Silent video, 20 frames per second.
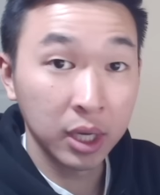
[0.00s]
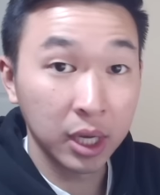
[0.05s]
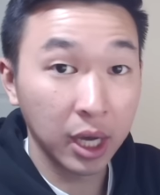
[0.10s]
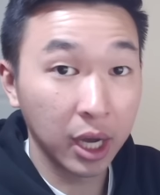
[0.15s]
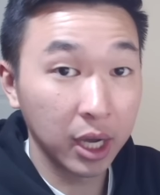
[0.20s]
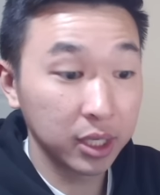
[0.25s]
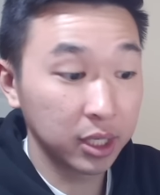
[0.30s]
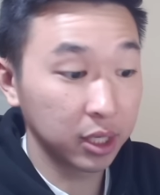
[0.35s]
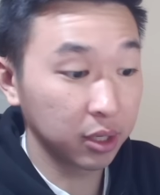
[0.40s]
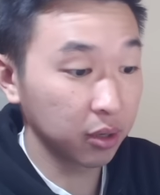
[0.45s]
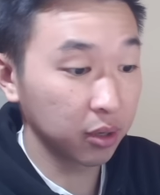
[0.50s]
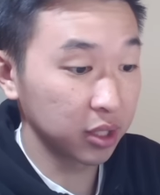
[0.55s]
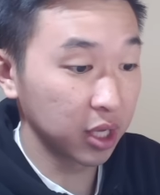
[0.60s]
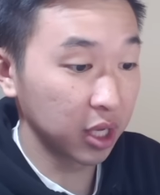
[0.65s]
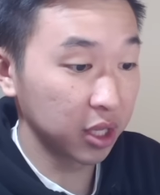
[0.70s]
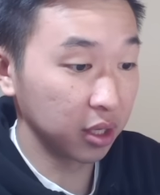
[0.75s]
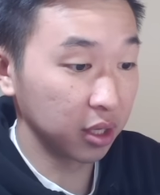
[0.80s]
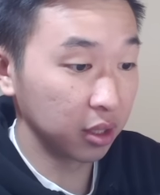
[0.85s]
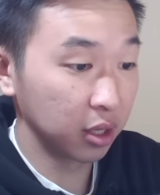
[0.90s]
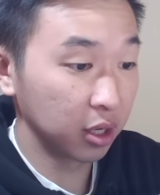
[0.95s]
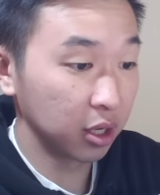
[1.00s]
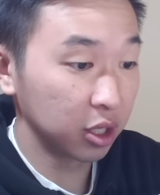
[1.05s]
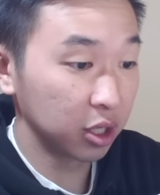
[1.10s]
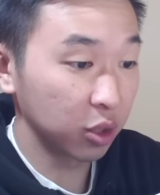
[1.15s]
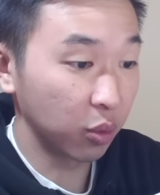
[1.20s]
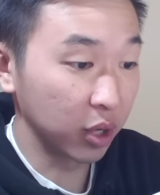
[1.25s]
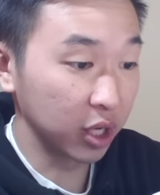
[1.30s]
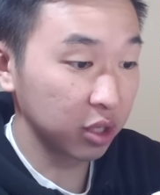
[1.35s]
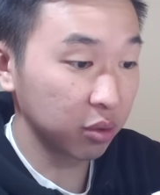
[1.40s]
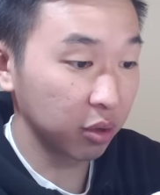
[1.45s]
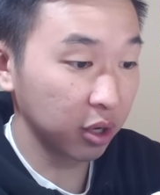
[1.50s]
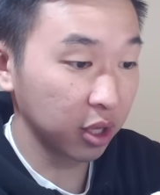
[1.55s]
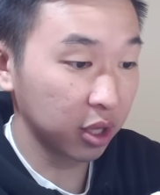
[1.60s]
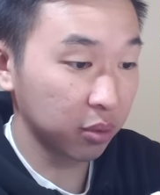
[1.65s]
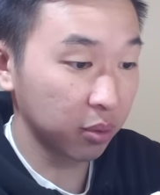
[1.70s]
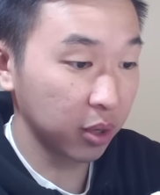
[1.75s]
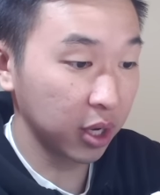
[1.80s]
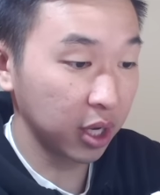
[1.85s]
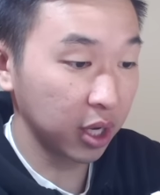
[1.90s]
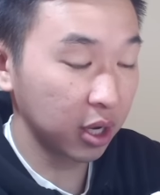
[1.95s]
Guys, here goes nothing.
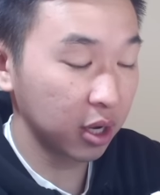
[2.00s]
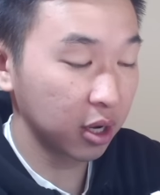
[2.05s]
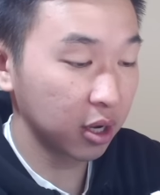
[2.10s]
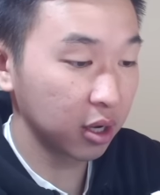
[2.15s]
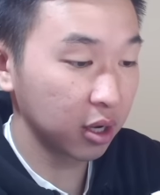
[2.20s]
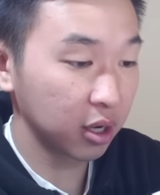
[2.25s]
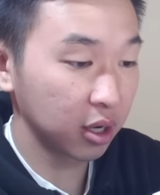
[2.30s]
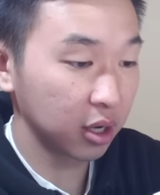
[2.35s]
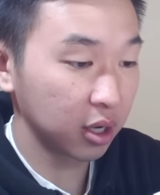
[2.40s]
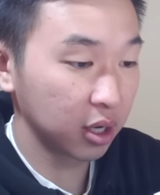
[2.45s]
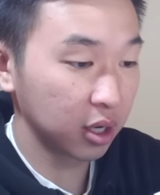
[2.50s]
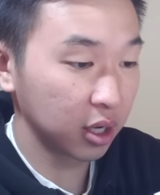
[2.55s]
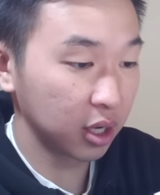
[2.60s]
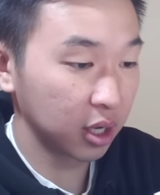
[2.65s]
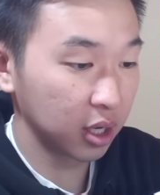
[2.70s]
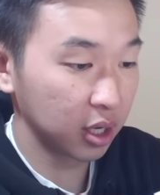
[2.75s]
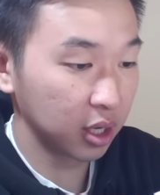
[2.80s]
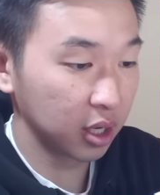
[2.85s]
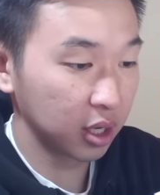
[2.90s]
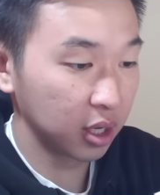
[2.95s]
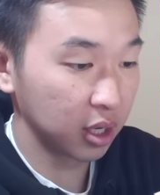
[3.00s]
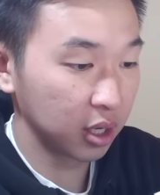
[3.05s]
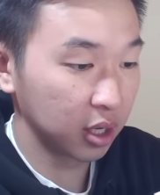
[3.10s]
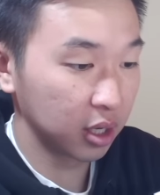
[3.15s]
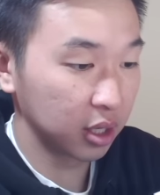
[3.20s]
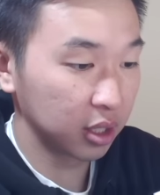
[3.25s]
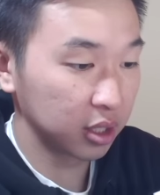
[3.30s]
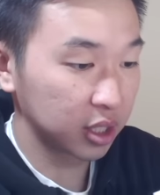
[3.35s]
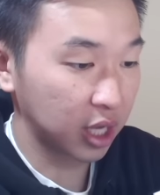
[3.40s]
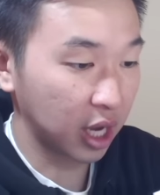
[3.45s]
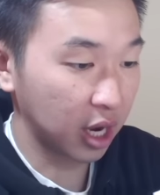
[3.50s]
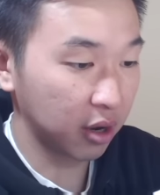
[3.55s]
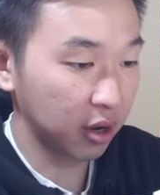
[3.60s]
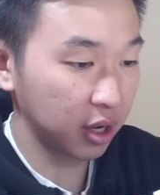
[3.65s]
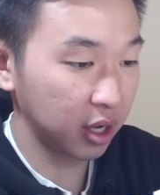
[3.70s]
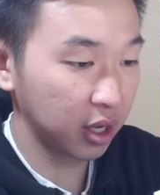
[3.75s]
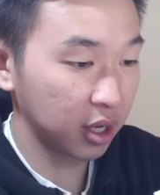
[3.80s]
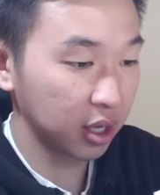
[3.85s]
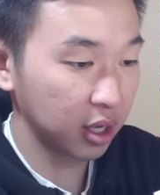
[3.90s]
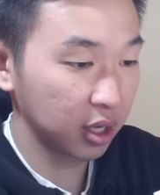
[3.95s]
2023.
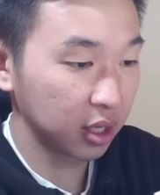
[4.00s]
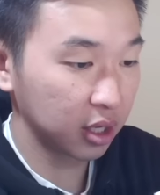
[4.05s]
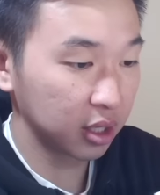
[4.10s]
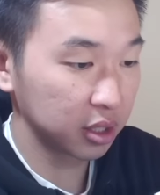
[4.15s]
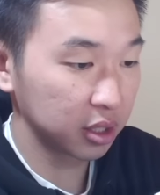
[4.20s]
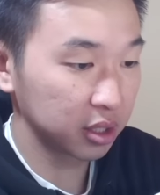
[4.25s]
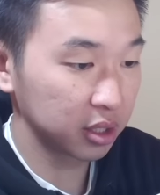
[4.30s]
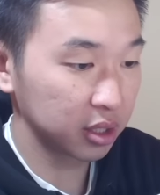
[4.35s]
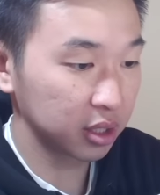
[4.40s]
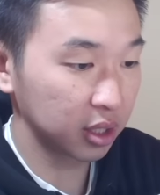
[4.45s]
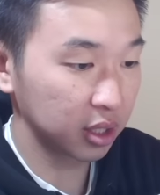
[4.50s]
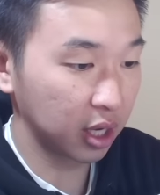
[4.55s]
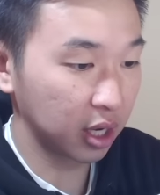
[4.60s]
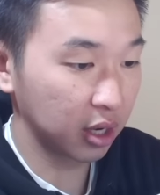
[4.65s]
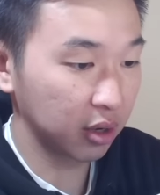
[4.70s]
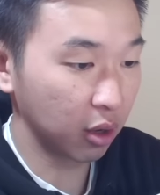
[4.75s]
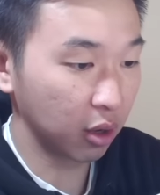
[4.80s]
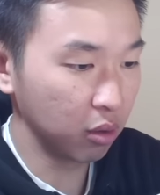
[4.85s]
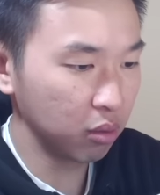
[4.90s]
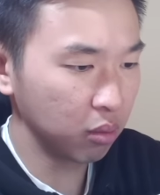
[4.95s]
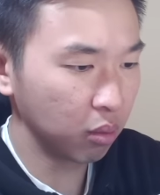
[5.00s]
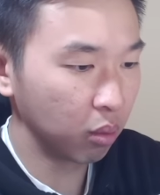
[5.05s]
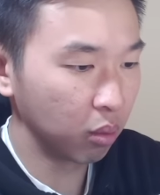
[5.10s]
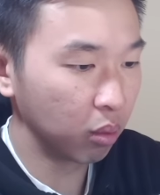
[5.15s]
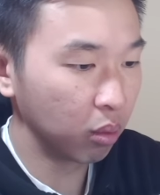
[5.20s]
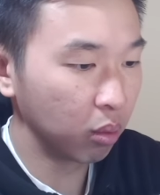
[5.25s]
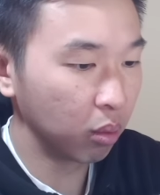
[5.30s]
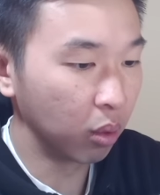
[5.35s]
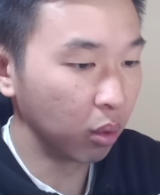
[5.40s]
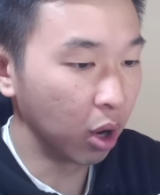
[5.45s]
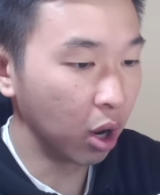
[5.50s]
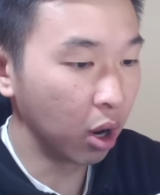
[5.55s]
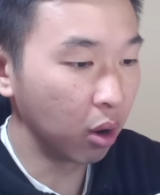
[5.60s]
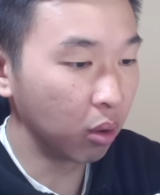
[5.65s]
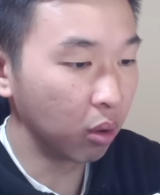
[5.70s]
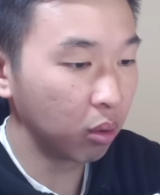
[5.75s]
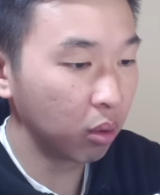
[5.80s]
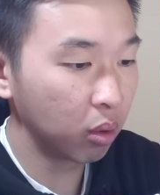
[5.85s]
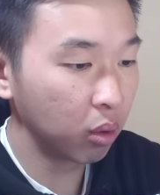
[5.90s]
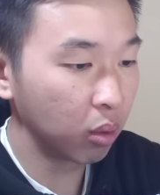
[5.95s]
Scary. Scary. Oh,
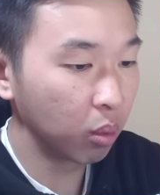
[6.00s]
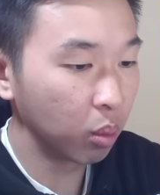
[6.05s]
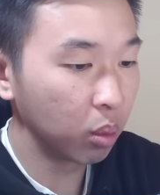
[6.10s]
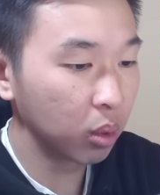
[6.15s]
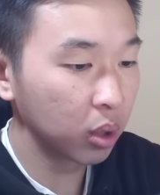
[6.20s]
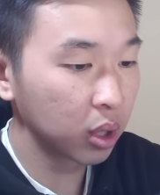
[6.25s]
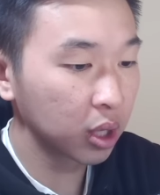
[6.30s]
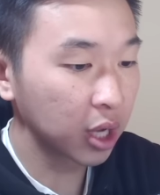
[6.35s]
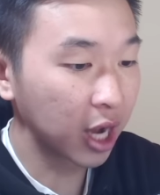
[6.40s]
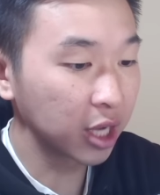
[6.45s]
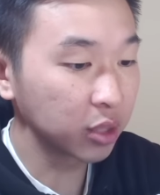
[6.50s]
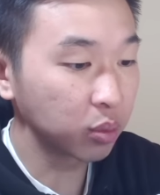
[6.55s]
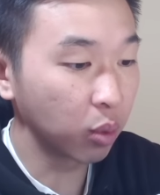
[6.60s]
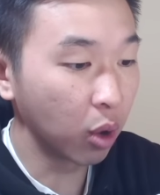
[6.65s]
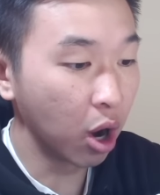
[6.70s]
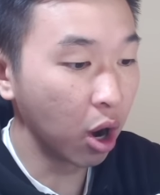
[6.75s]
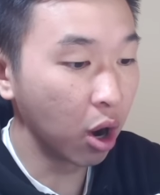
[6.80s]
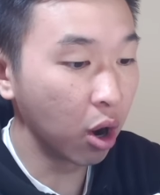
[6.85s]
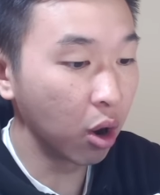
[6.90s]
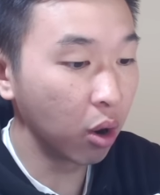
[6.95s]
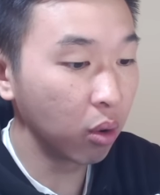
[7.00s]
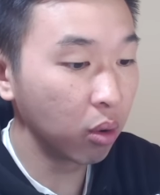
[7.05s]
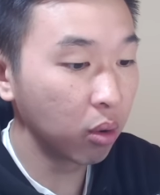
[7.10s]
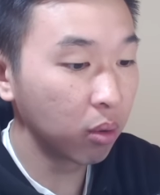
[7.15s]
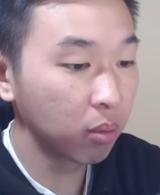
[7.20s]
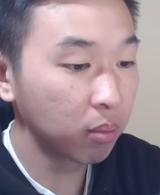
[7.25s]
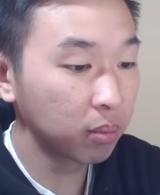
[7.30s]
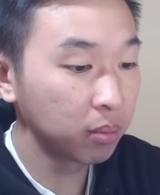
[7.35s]
whoa. Guys, whoa.